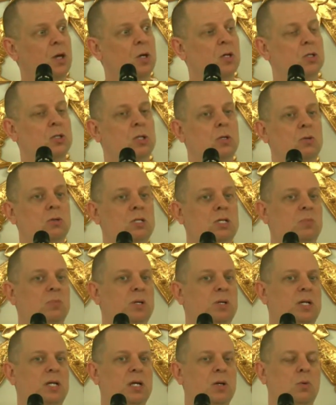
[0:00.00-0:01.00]
So
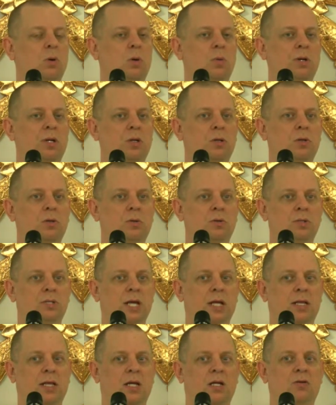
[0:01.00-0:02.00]
typically what we do is
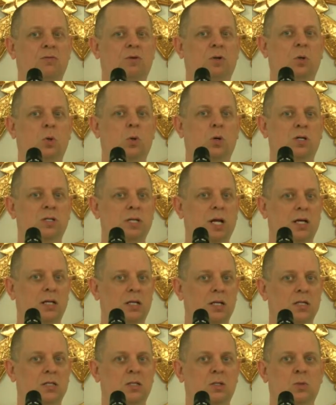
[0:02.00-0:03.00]
at the end of a course like
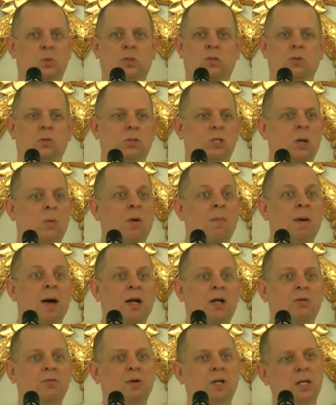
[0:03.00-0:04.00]
this is we'll do some
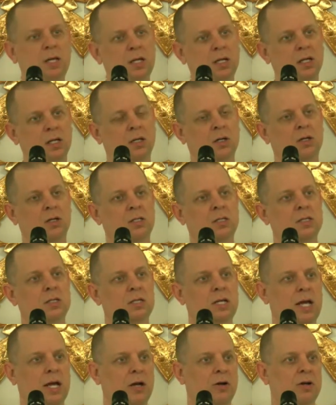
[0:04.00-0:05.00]
amount of cleaning or
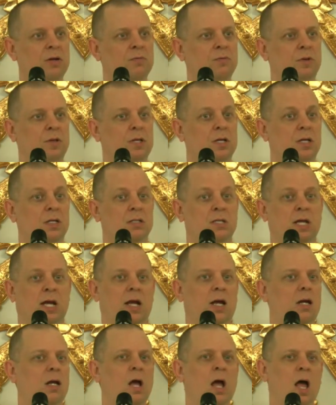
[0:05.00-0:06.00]
caring for things. Like
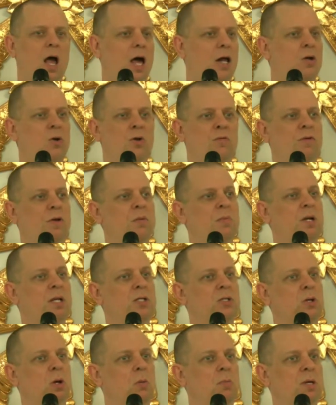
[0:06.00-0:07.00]
I don't know if anybody
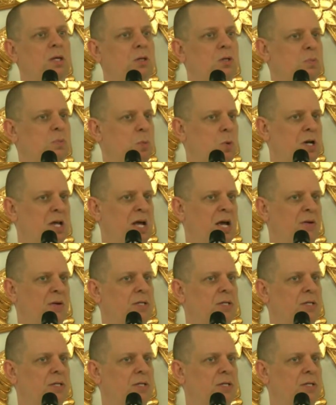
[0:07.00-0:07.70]
saw me this morning.